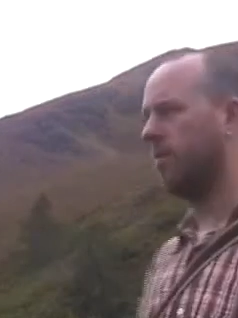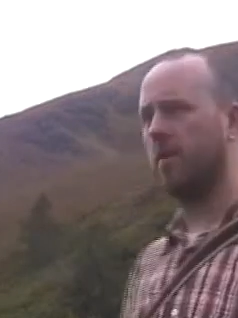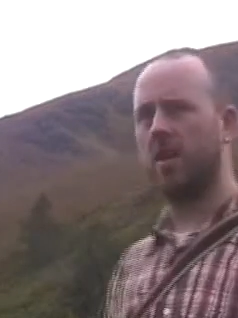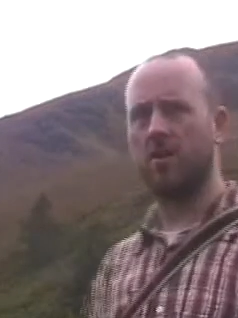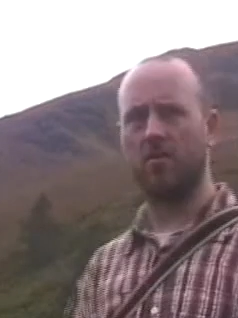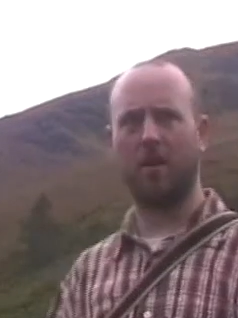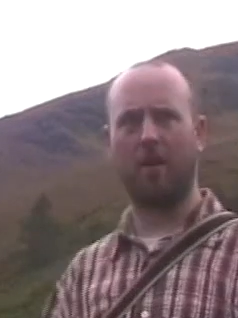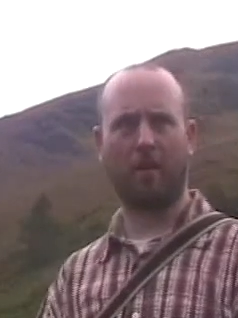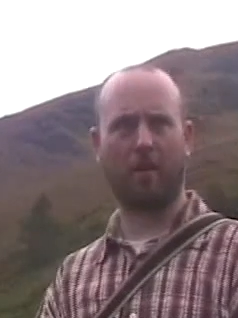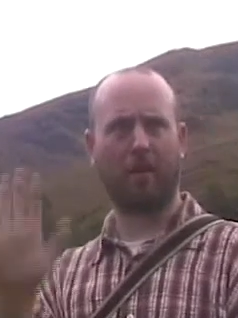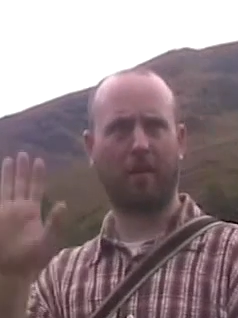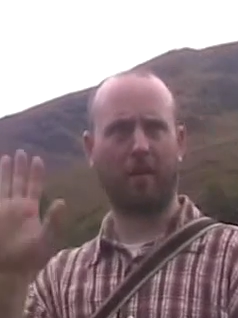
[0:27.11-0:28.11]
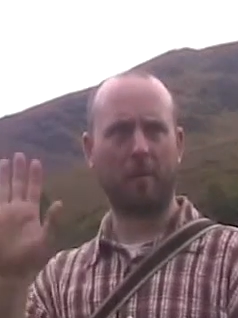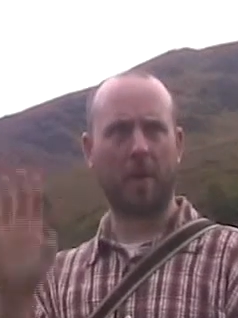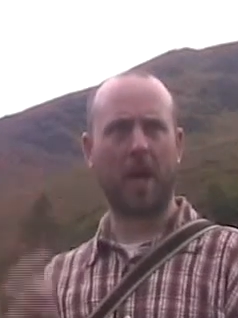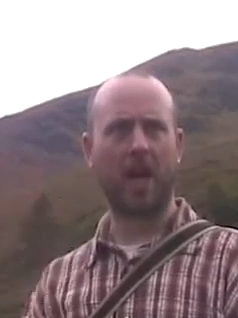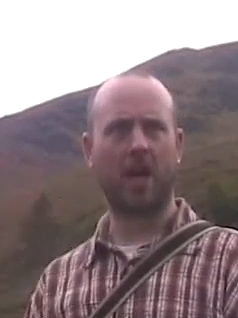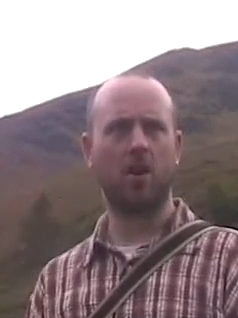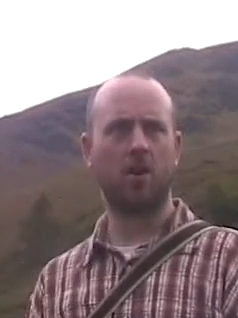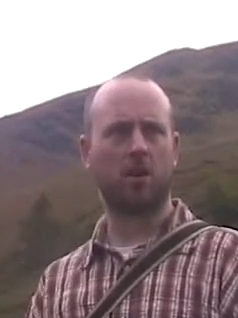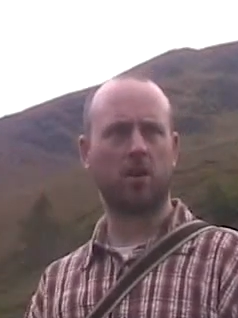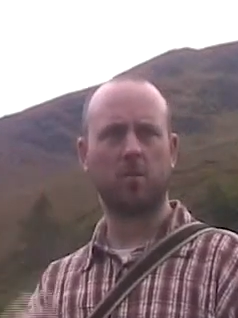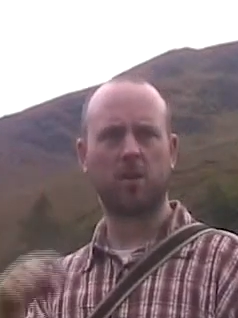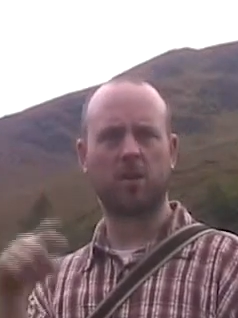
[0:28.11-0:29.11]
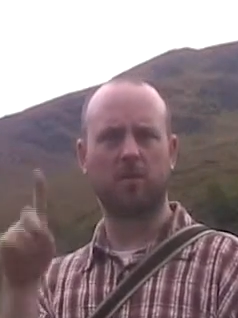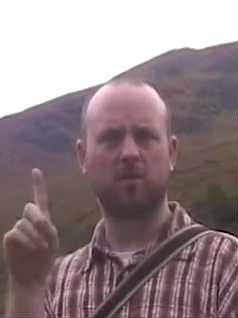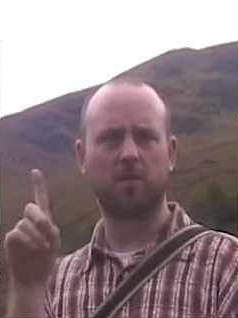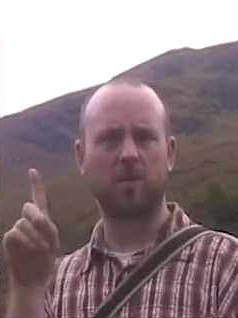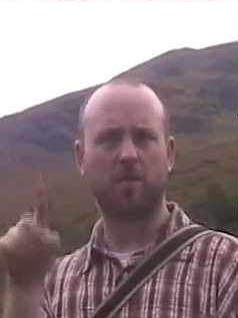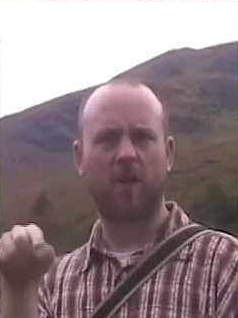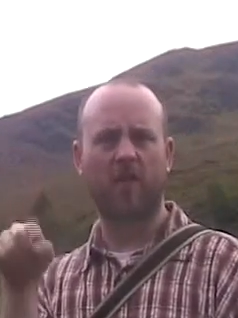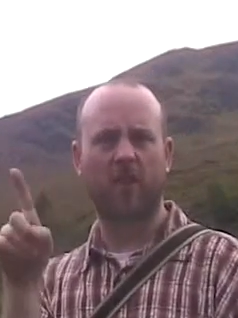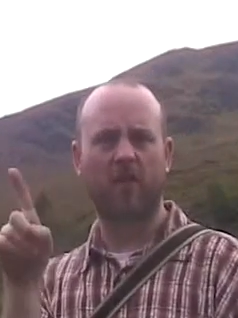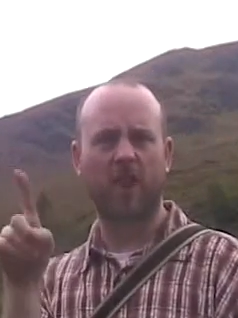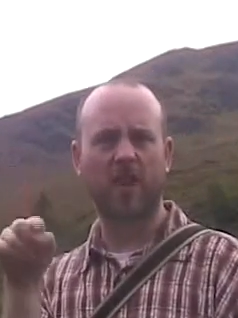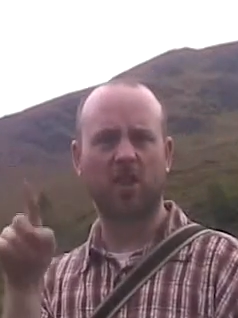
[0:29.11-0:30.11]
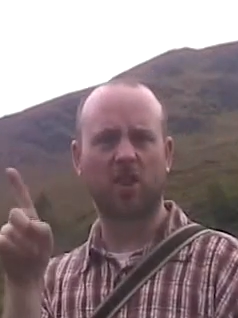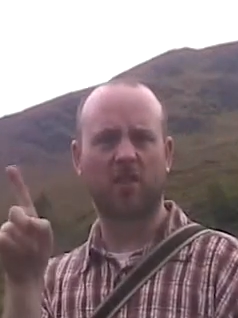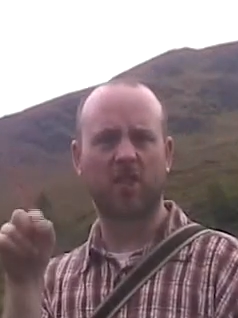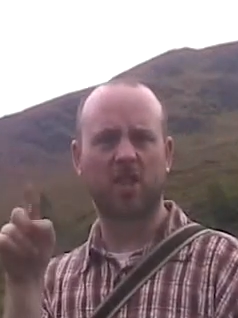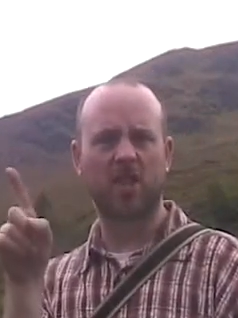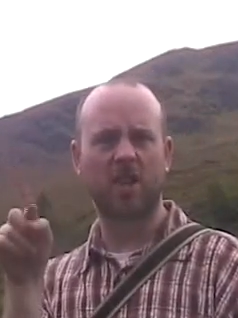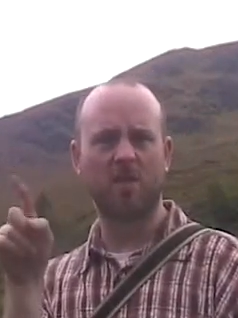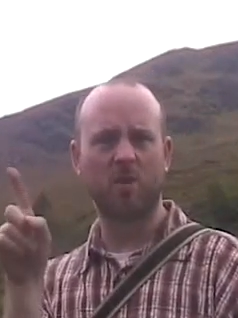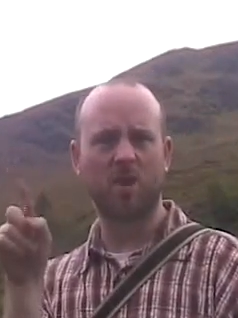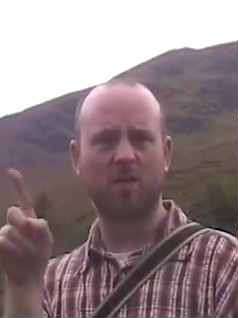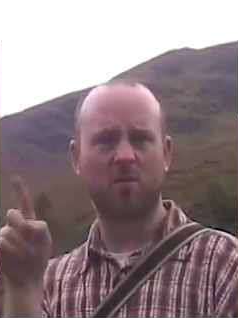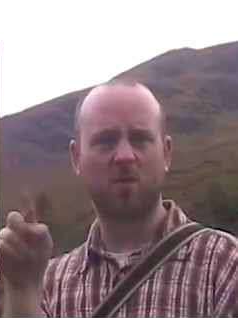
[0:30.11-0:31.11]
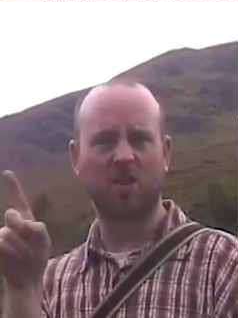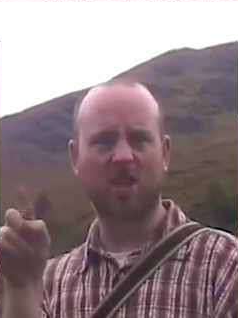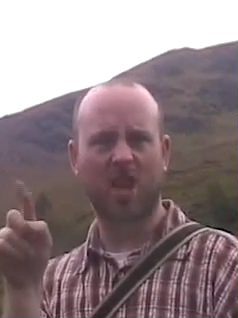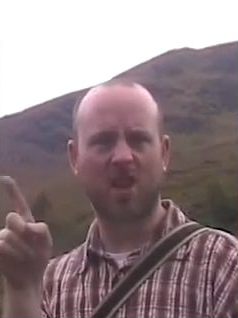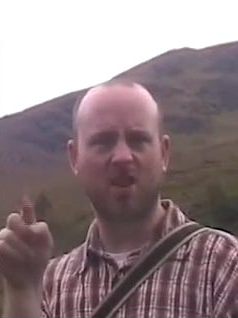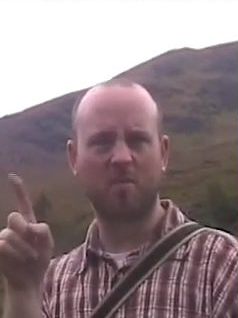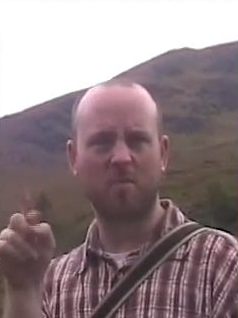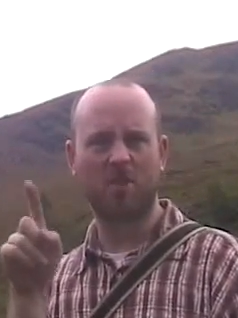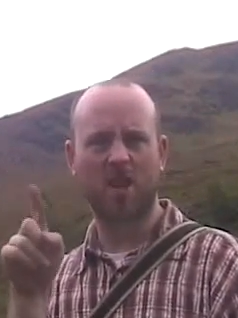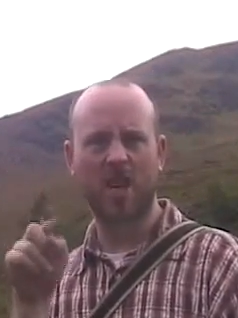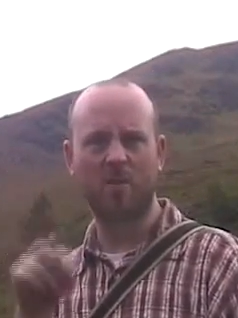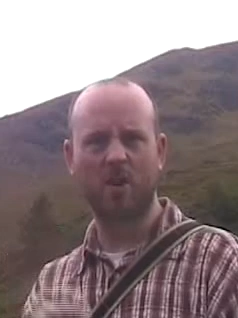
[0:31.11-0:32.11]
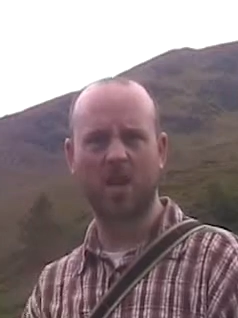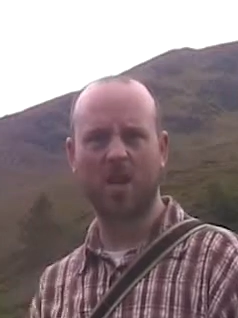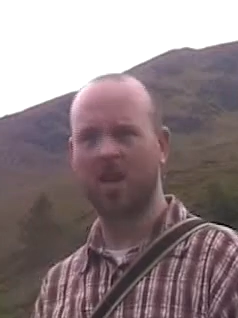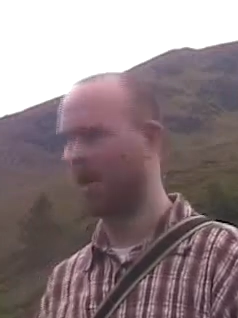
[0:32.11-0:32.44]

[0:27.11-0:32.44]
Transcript: me and going, back, or somebody just lift their fingers off the steering wheel. What's that all about anyway?